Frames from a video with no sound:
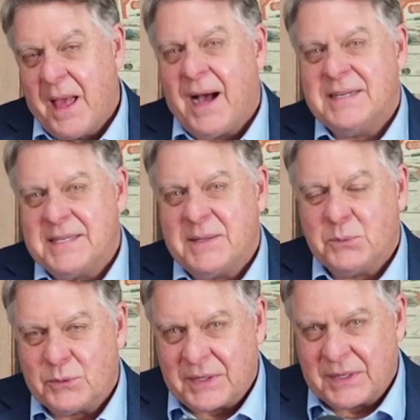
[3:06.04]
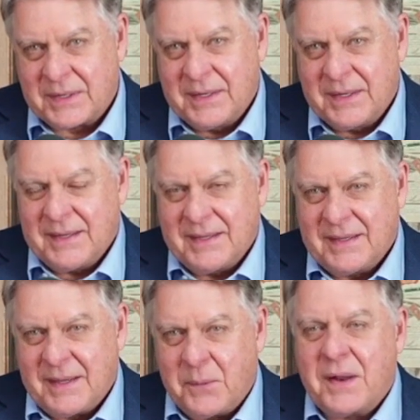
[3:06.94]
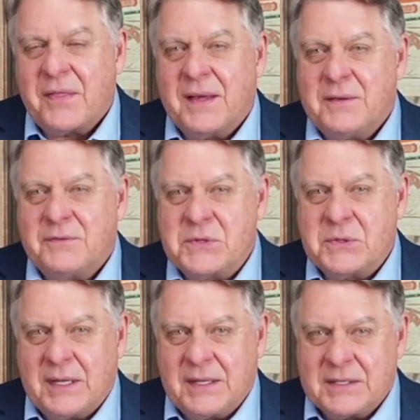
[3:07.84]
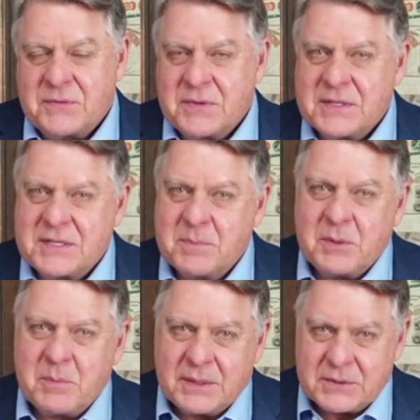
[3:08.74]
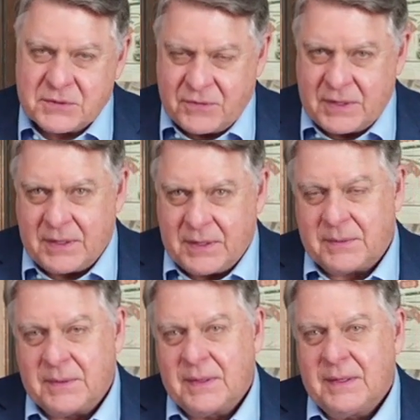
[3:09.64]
Hi, Ted Wolf here. I want to thank you for joining us for this Implementors video.